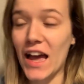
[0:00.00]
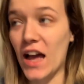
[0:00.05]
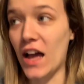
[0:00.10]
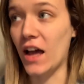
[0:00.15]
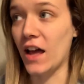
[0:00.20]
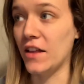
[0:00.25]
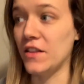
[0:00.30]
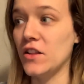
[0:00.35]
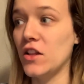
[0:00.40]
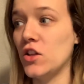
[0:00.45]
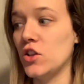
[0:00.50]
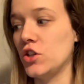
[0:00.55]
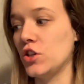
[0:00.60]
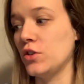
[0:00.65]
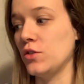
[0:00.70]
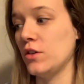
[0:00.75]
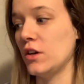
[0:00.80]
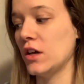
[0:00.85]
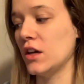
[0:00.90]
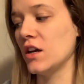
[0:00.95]

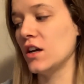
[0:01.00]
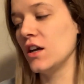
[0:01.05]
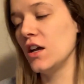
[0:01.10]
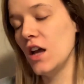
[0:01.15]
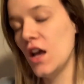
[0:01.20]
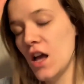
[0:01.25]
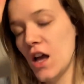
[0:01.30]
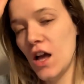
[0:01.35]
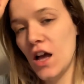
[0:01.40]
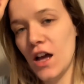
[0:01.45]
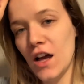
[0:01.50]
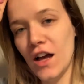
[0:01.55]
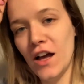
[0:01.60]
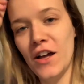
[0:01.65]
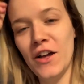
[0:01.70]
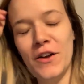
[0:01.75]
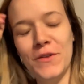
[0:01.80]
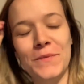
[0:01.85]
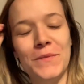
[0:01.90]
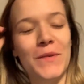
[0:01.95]
hallelujah
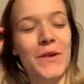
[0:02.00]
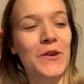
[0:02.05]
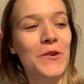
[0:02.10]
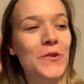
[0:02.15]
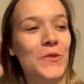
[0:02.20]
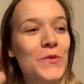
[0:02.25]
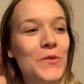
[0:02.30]
um